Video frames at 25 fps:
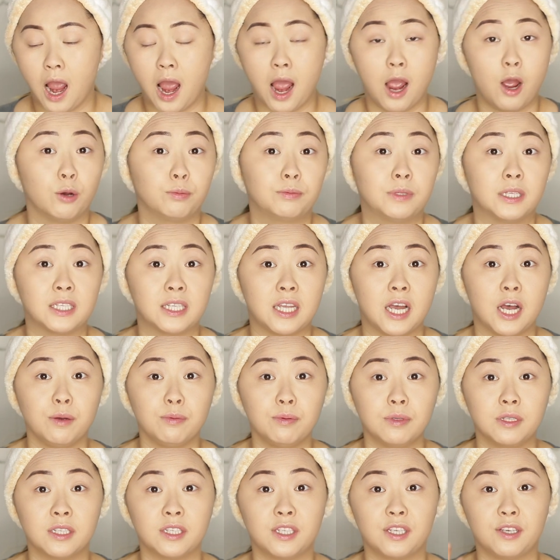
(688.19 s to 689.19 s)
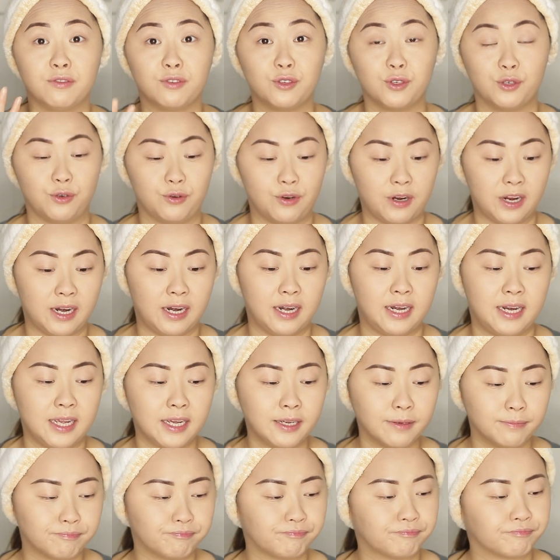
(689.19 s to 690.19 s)
hope this helps, gives you a great
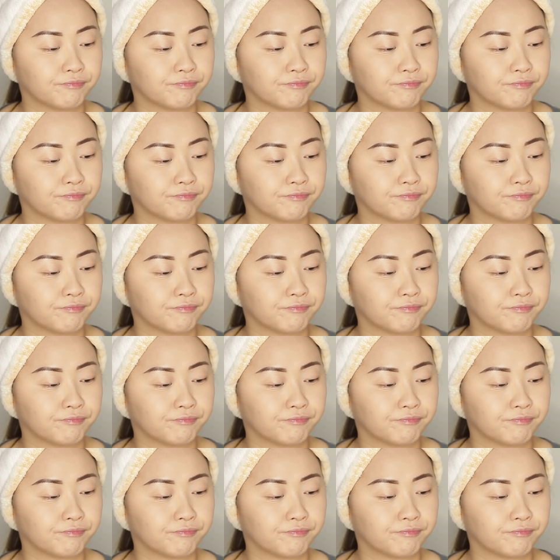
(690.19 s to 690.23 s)
idea.